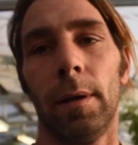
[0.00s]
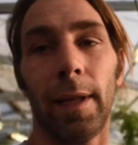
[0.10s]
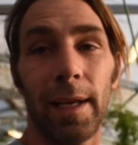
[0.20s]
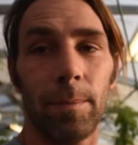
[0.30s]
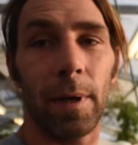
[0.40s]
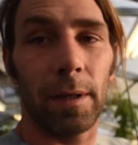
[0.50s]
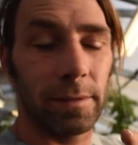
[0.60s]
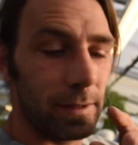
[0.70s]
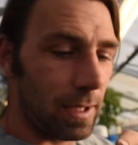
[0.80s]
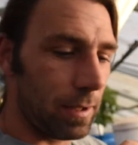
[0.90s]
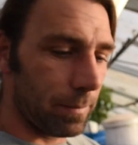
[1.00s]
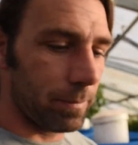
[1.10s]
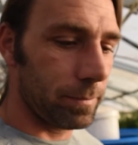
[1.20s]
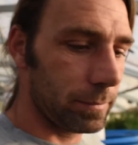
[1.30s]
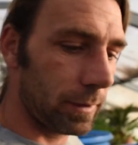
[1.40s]
ladybugs, eat them,
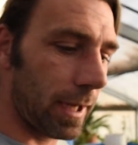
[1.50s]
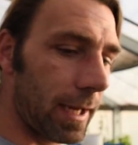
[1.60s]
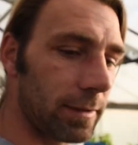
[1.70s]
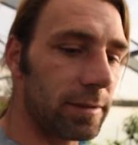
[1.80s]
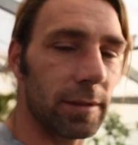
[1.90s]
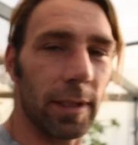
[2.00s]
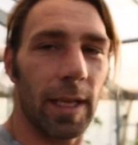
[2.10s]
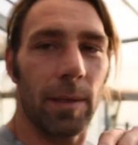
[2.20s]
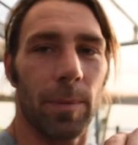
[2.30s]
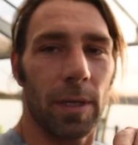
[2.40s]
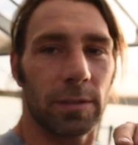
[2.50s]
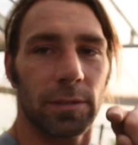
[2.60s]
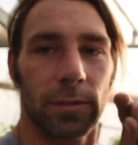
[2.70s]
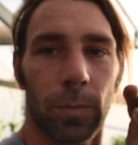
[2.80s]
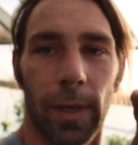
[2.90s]
guys. Ladybugs
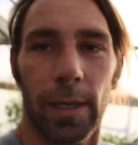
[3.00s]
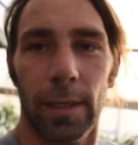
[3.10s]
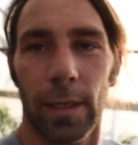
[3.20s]
is the way to